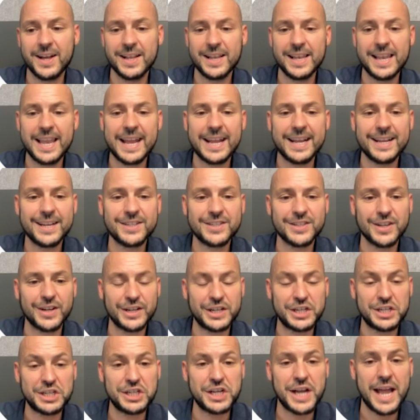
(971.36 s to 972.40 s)
links are
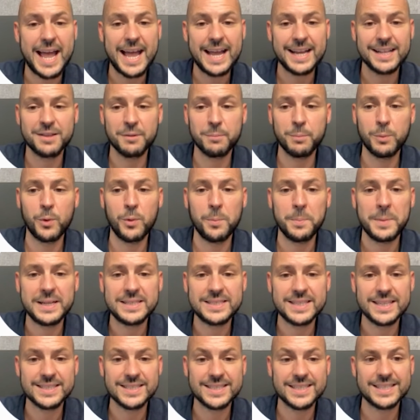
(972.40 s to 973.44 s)
shared, the more
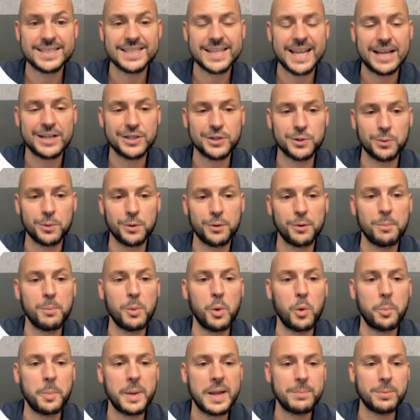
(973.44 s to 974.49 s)
meetings are scheduled, the
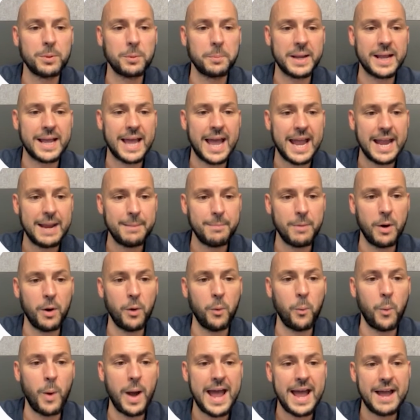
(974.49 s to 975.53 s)
more people became
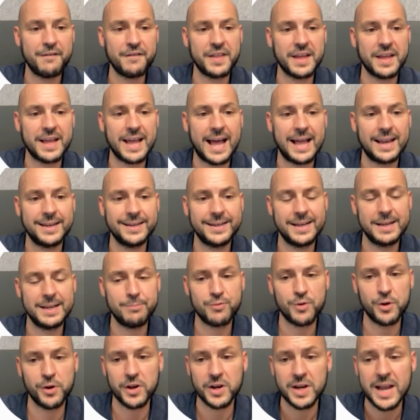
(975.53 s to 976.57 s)
aware of the Calendly
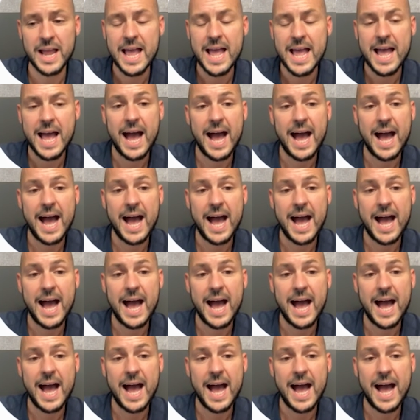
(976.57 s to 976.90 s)
product.